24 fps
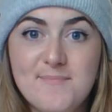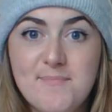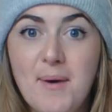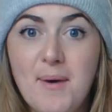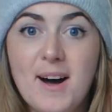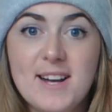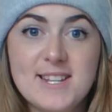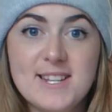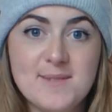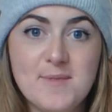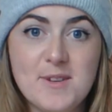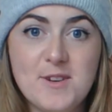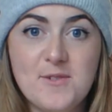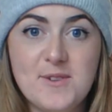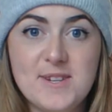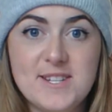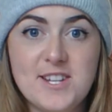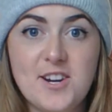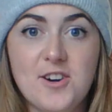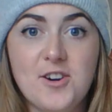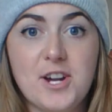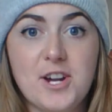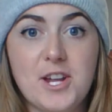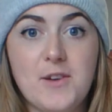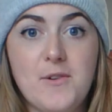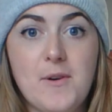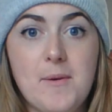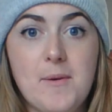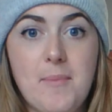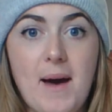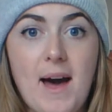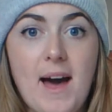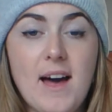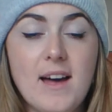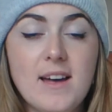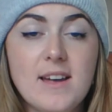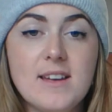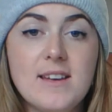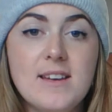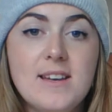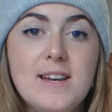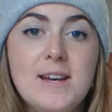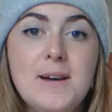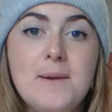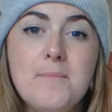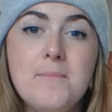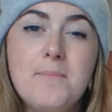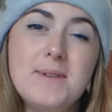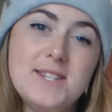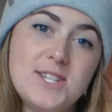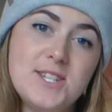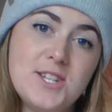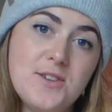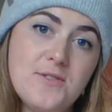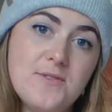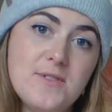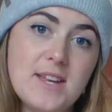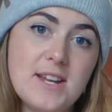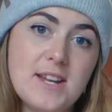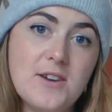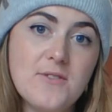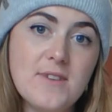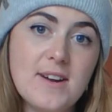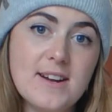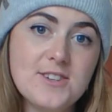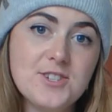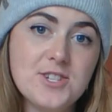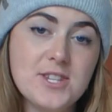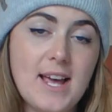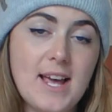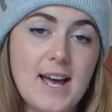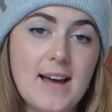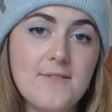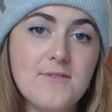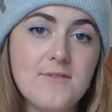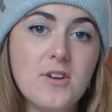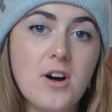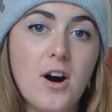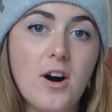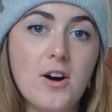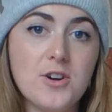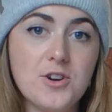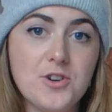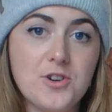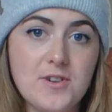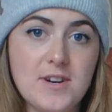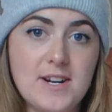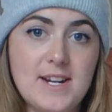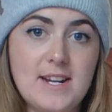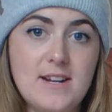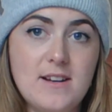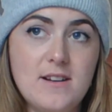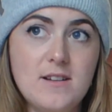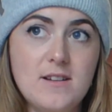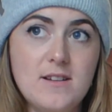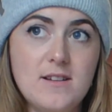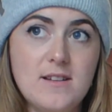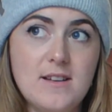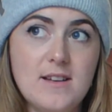possibly going to argue it back, but two, they don't actually have concrete